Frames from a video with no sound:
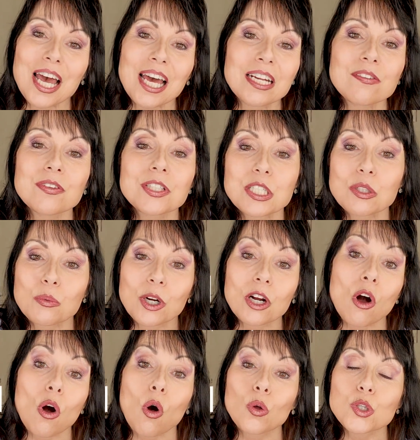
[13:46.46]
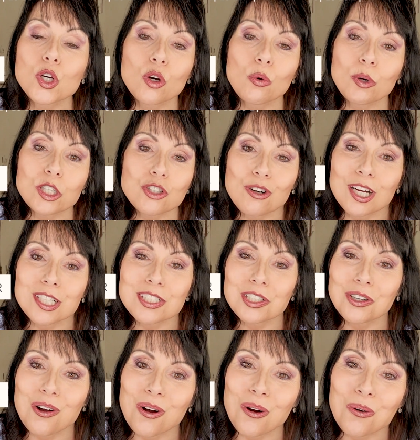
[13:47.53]
and if you didn't wear Cole, you could wear
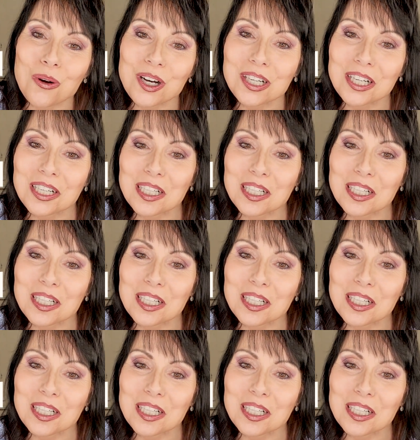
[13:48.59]
trust or oak.